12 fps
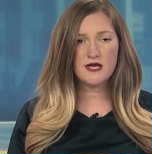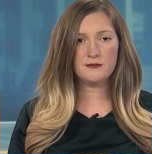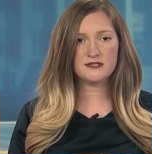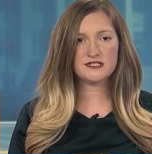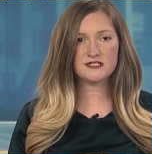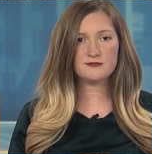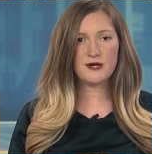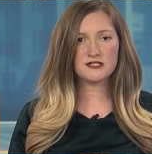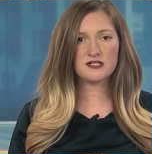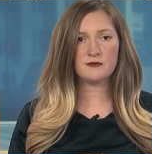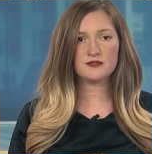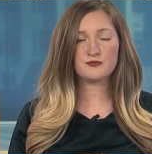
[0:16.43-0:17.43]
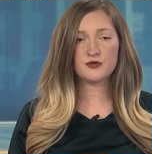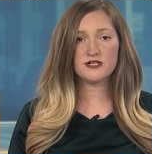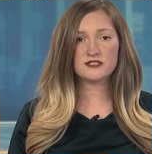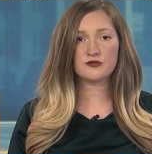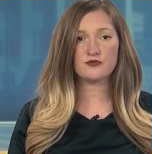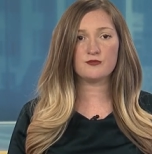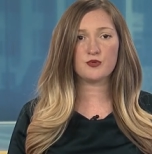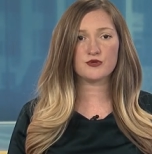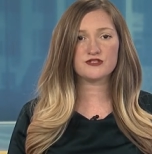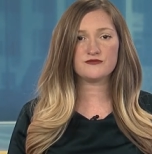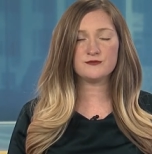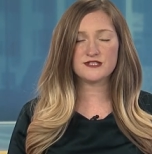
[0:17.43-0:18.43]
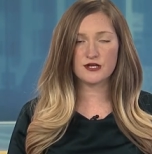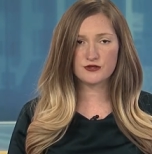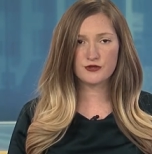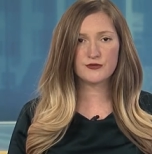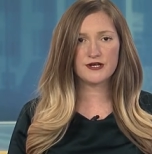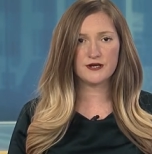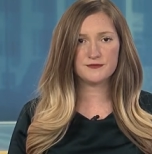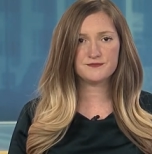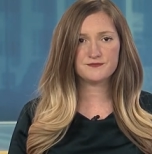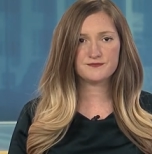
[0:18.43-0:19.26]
NBC's Matt Thomas Maresca reports from South Korea.